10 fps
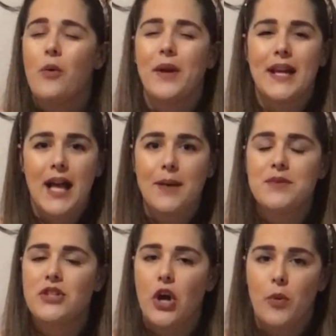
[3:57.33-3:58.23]
When it
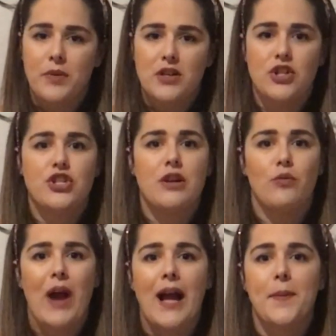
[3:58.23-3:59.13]
comes to open edition
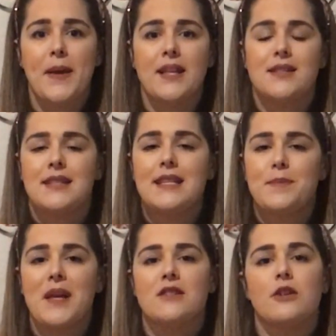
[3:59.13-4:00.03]
and rack pins, these
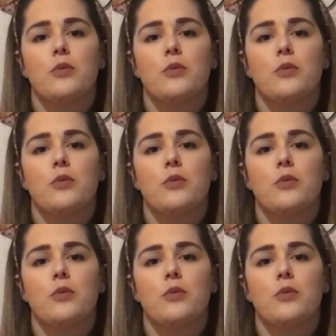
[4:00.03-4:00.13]
pins